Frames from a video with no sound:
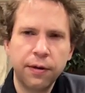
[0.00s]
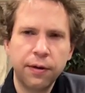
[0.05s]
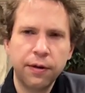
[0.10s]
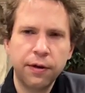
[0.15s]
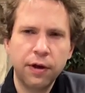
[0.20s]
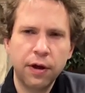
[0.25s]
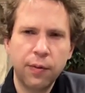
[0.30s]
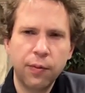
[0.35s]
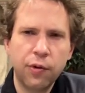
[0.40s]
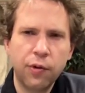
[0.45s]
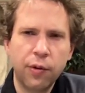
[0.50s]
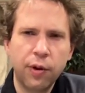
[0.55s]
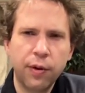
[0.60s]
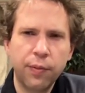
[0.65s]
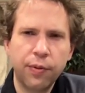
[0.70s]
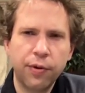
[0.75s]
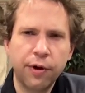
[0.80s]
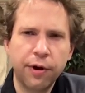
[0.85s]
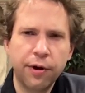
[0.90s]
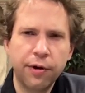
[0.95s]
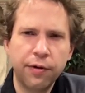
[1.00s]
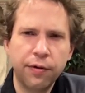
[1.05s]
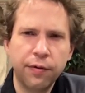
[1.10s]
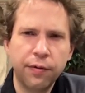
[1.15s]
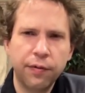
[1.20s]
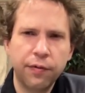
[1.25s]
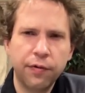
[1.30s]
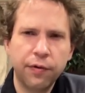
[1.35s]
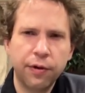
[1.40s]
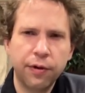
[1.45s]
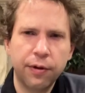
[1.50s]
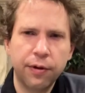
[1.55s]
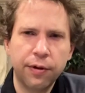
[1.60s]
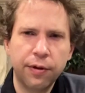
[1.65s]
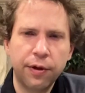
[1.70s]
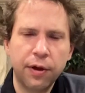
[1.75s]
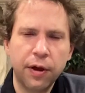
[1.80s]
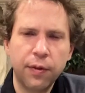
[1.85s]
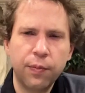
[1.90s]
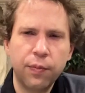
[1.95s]
Yeah, I'm quite proud of uh,
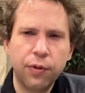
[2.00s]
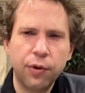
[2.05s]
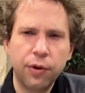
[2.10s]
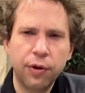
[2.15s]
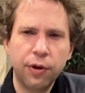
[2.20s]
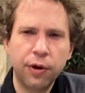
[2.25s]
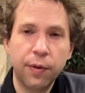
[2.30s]
that book.